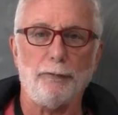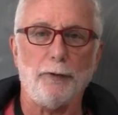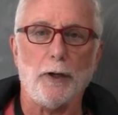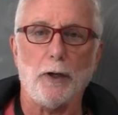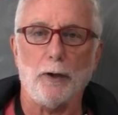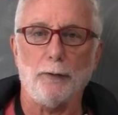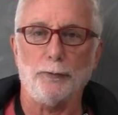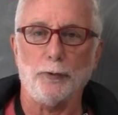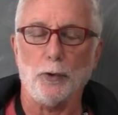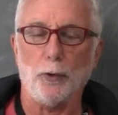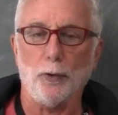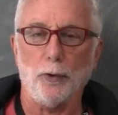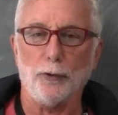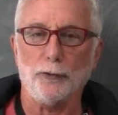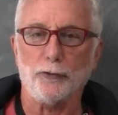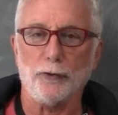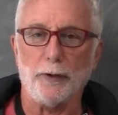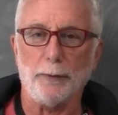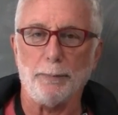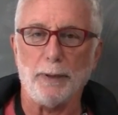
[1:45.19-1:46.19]
fell off their
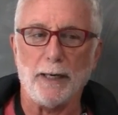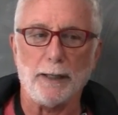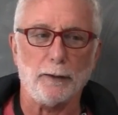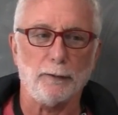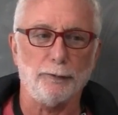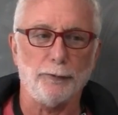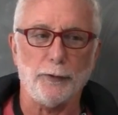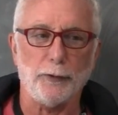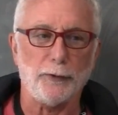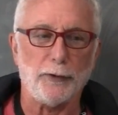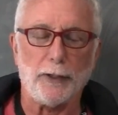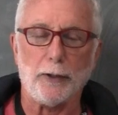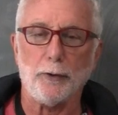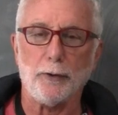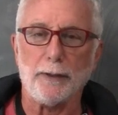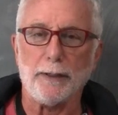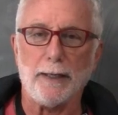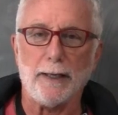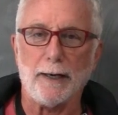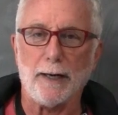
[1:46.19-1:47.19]
horse in the battlefield they
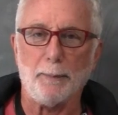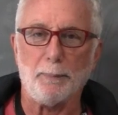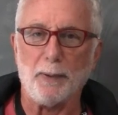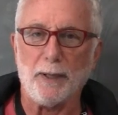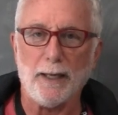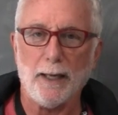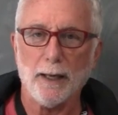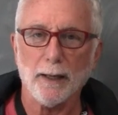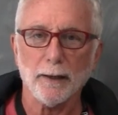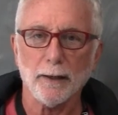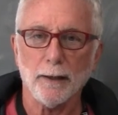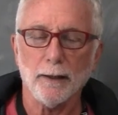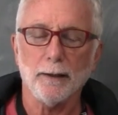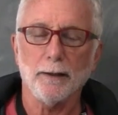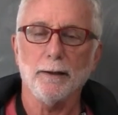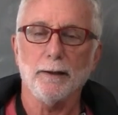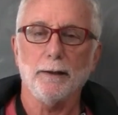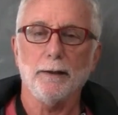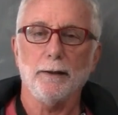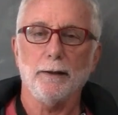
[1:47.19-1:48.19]
couldn't get up again,
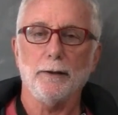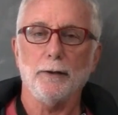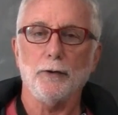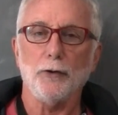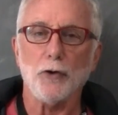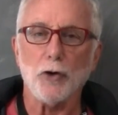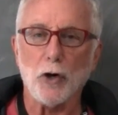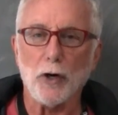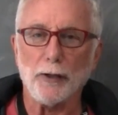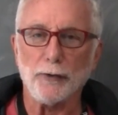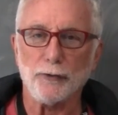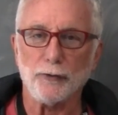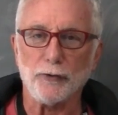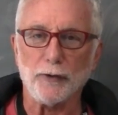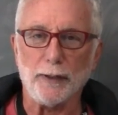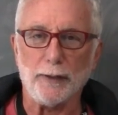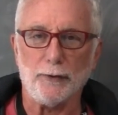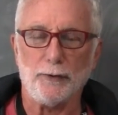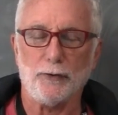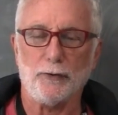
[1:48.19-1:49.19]

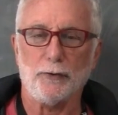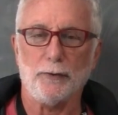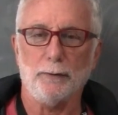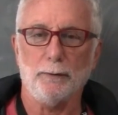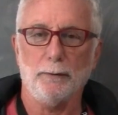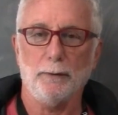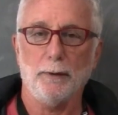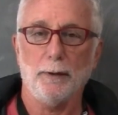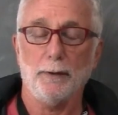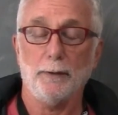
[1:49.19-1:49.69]
nonsense.